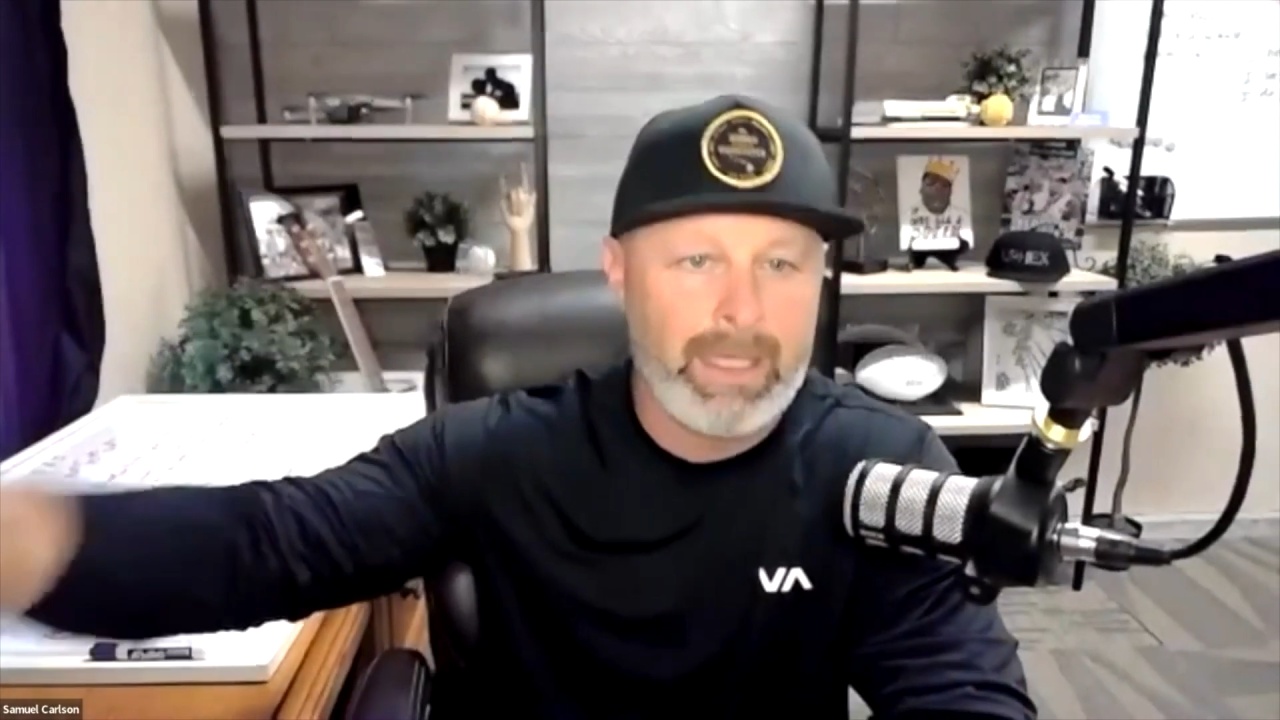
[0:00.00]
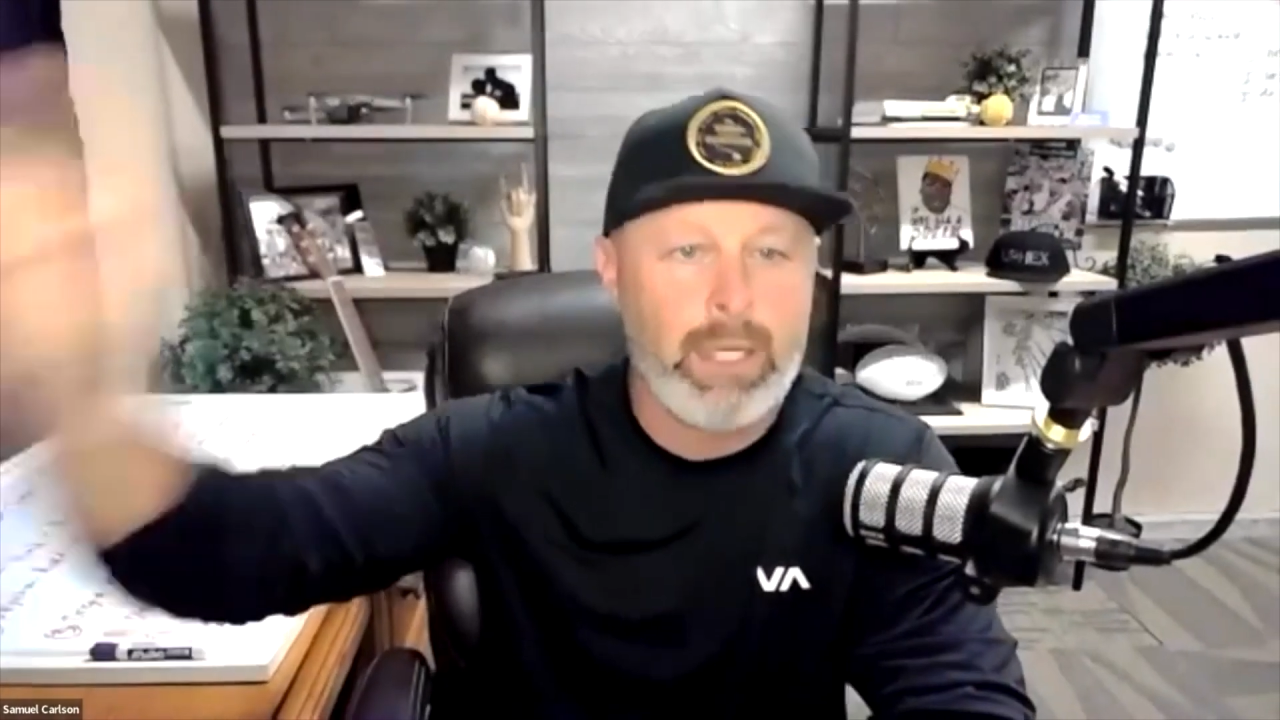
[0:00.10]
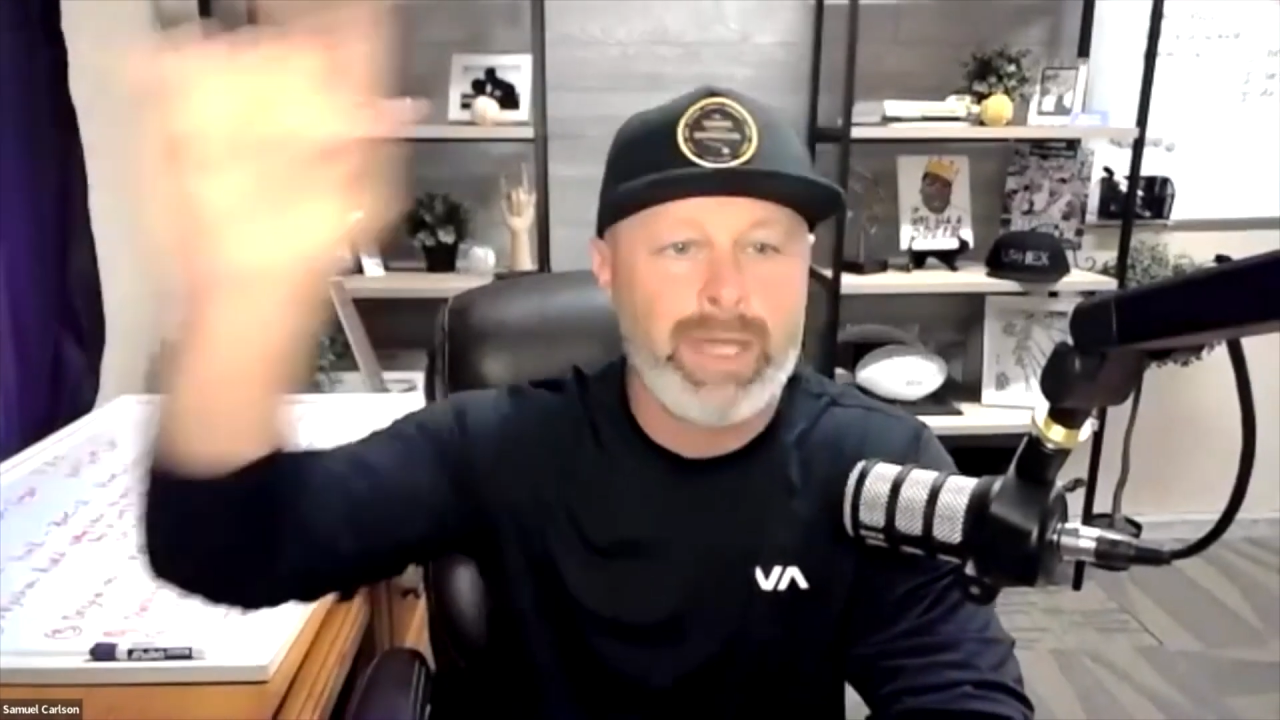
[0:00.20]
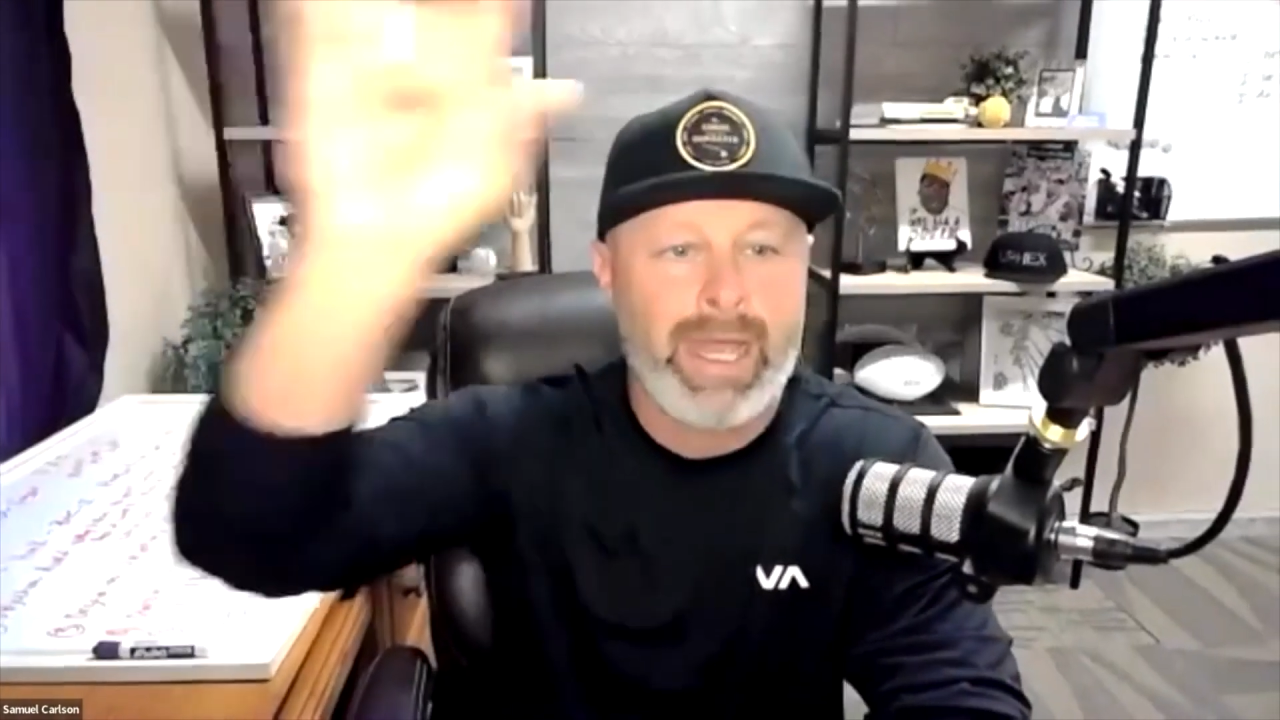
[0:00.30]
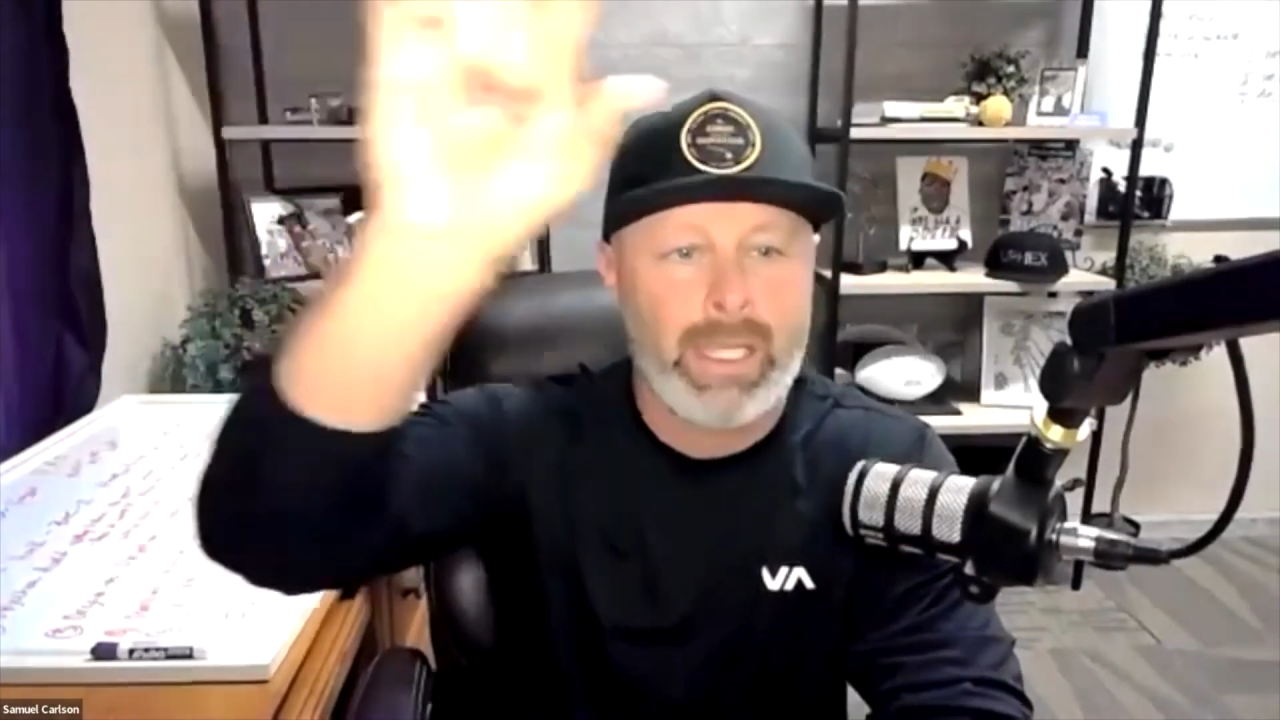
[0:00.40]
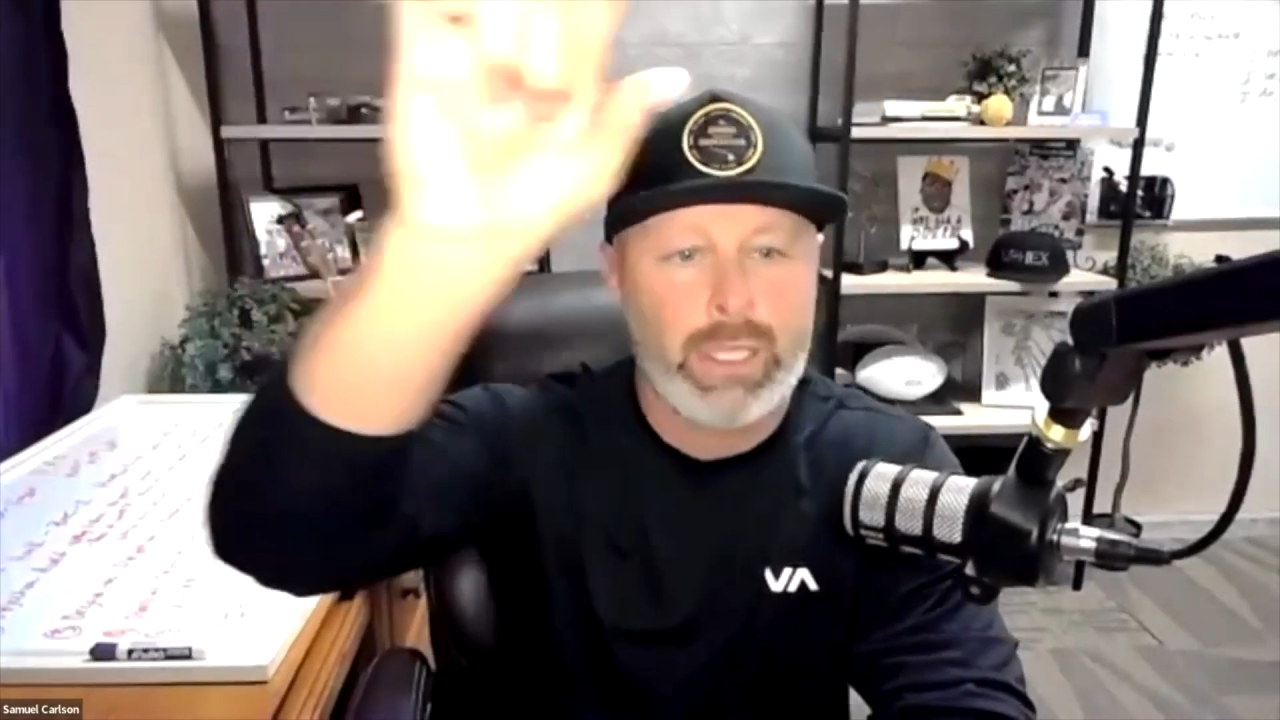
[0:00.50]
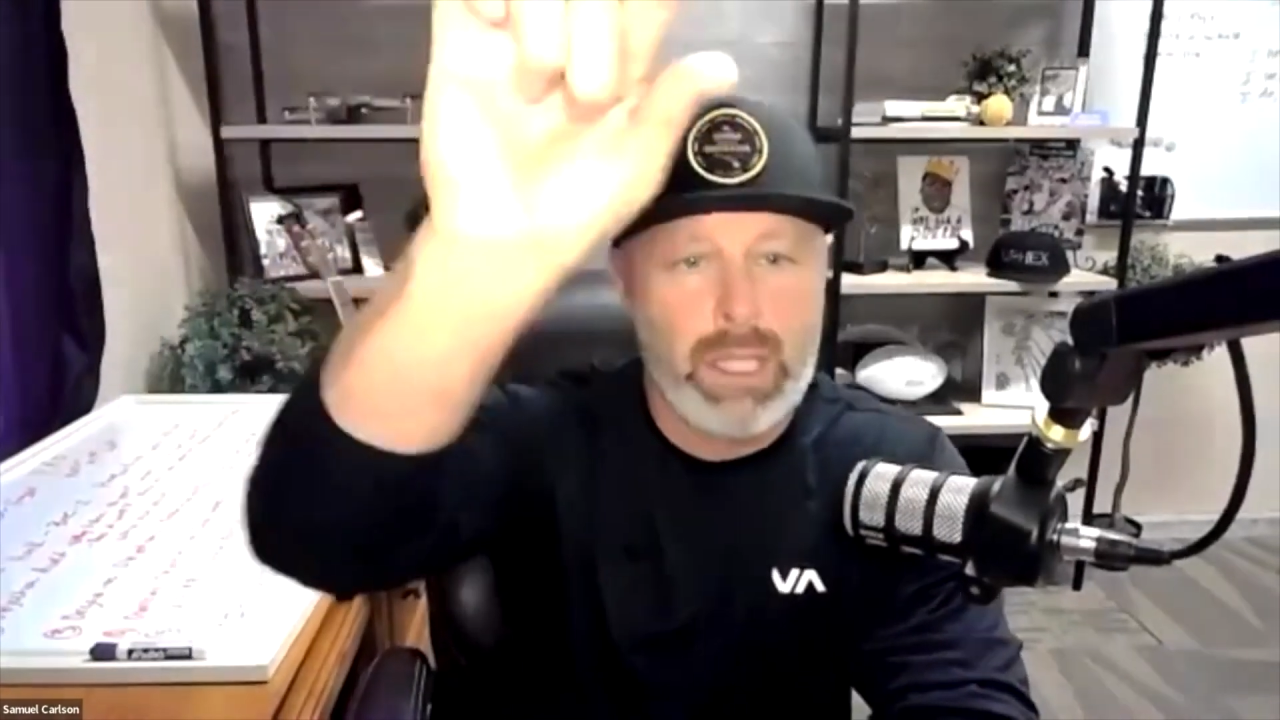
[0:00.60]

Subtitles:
You can't